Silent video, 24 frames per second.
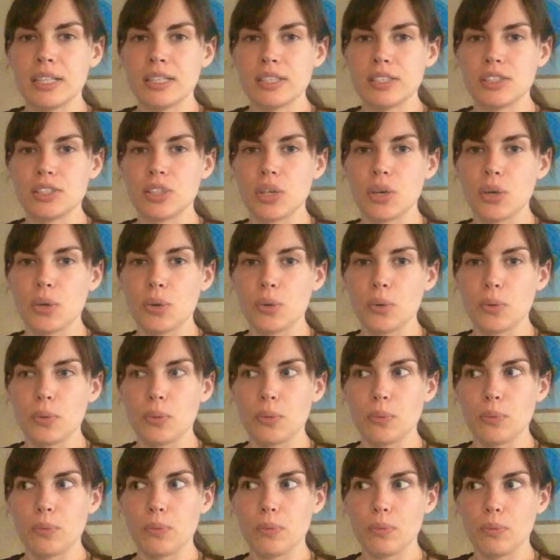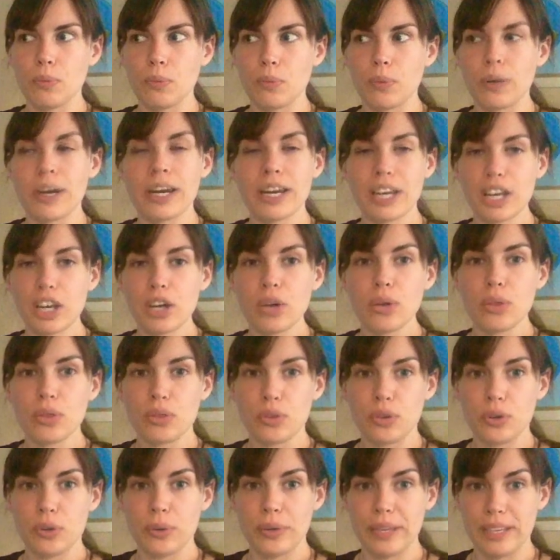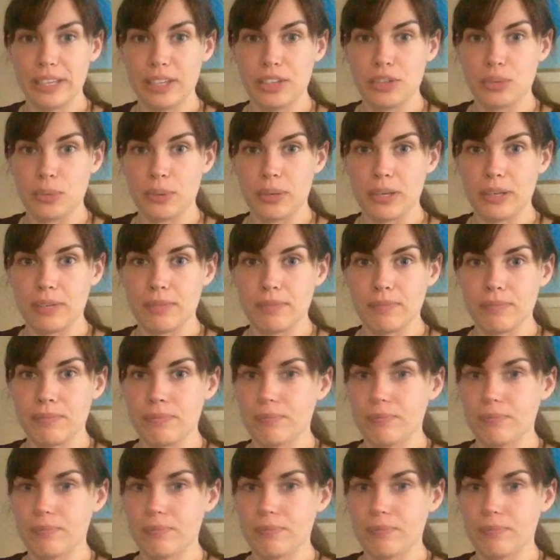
So we're going to go through each one.